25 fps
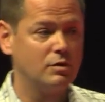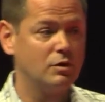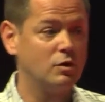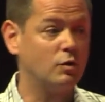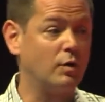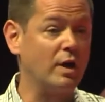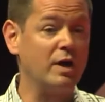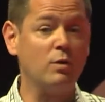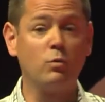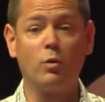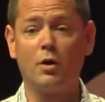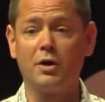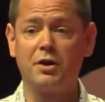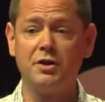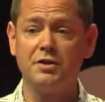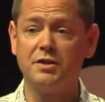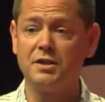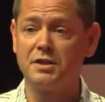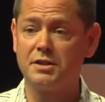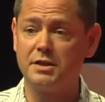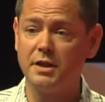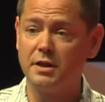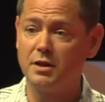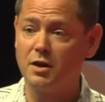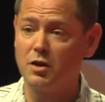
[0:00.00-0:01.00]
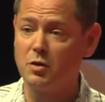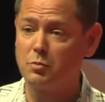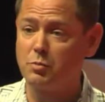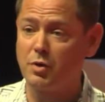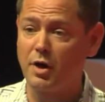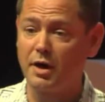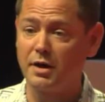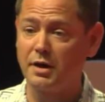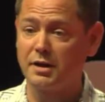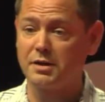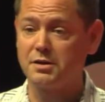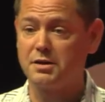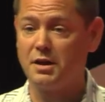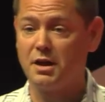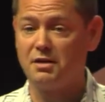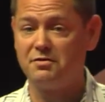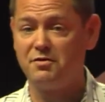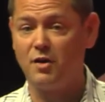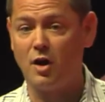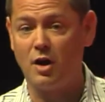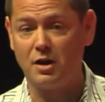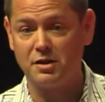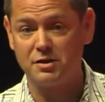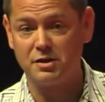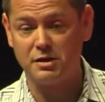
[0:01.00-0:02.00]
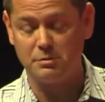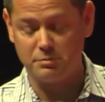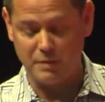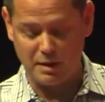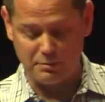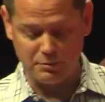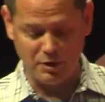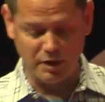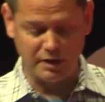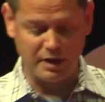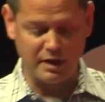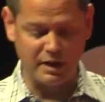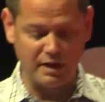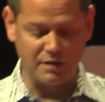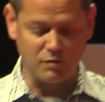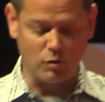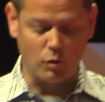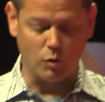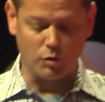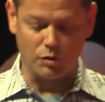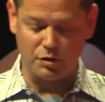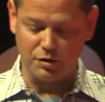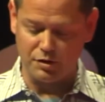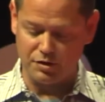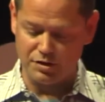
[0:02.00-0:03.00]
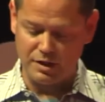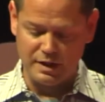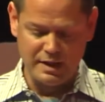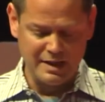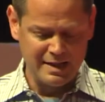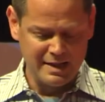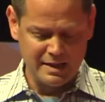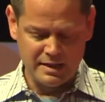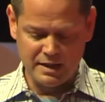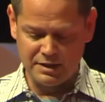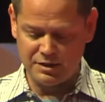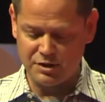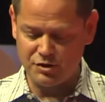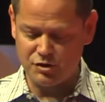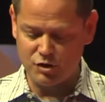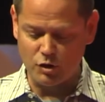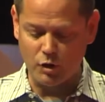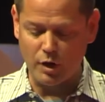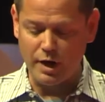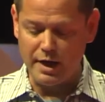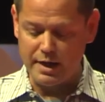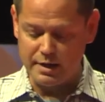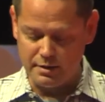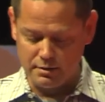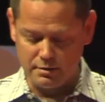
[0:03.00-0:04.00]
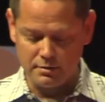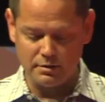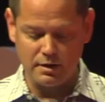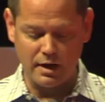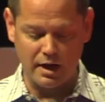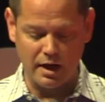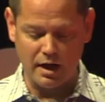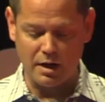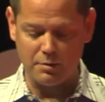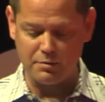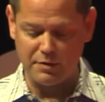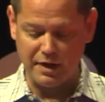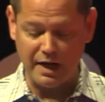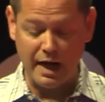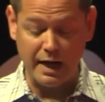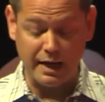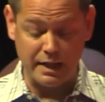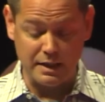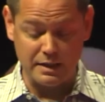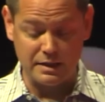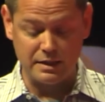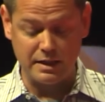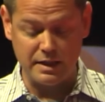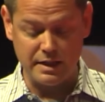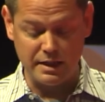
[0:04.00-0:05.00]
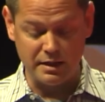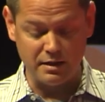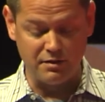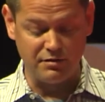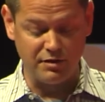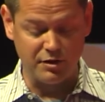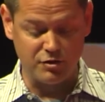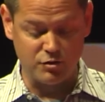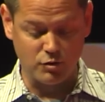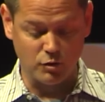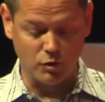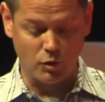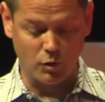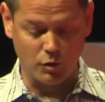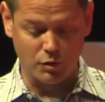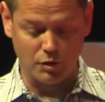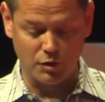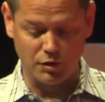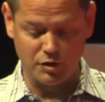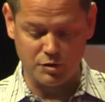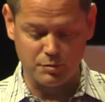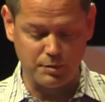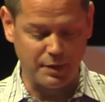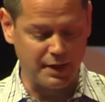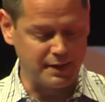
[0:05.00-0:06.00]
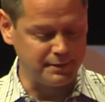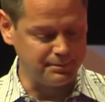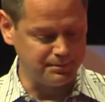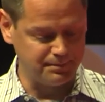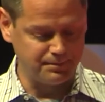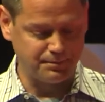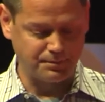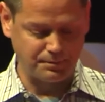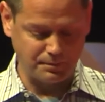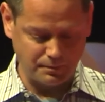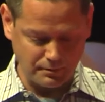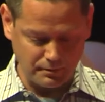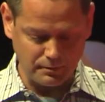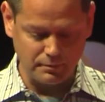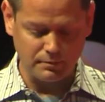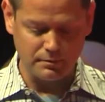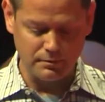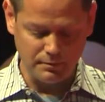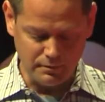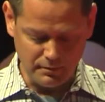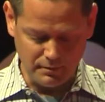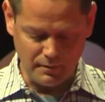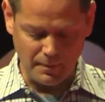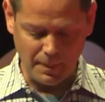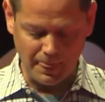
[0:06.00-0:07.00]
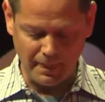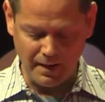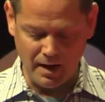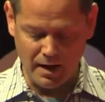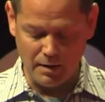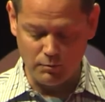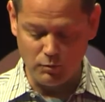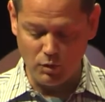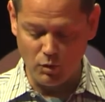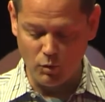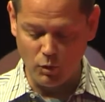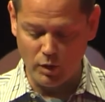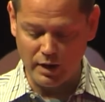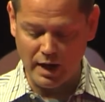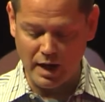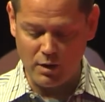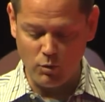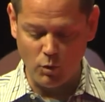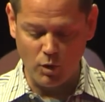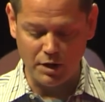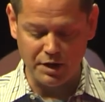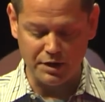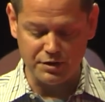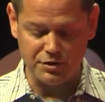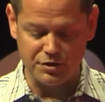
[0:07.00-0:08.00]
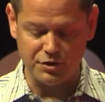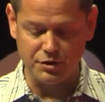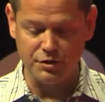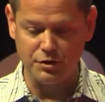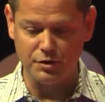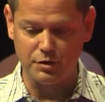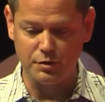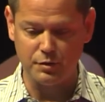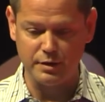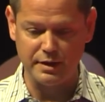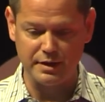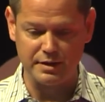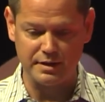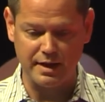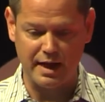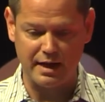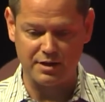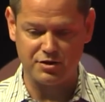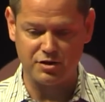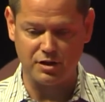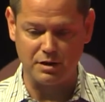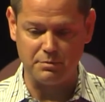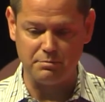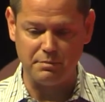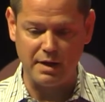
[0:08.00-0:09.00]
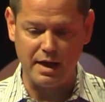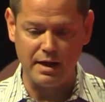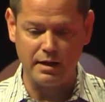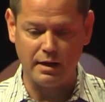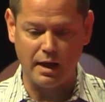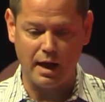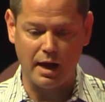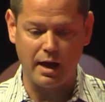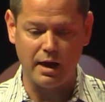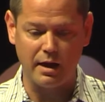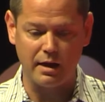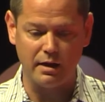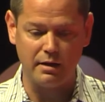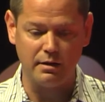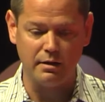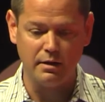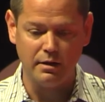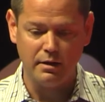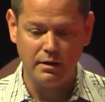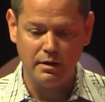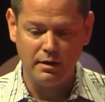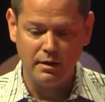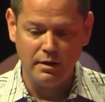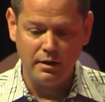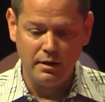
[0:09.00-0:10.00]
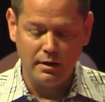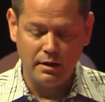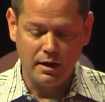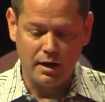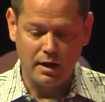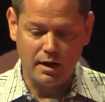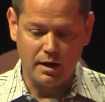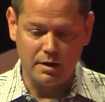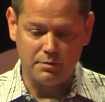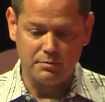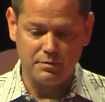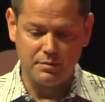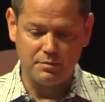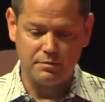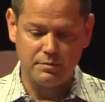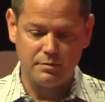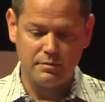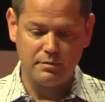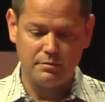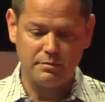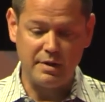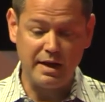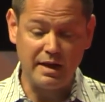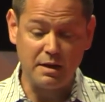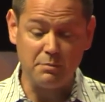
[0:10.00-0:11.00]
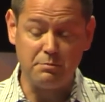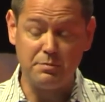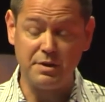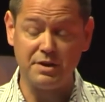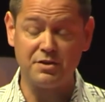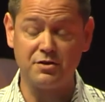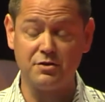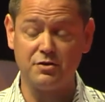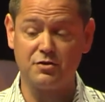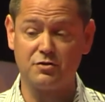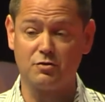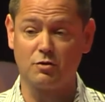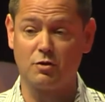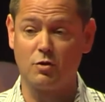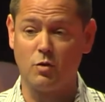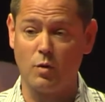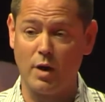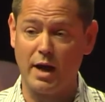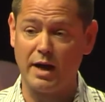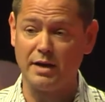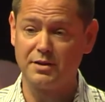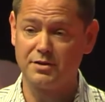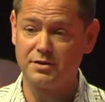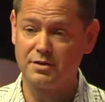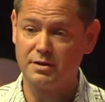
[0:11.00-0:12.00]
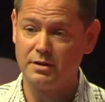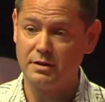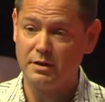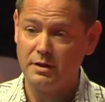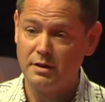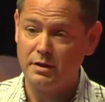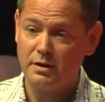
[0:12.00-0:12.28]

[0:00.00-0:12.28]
Great work you just did on the product stuff. Awesome. I'm looking at orders. This is great that I can see individual orders, but what I want to do is actually make a business request.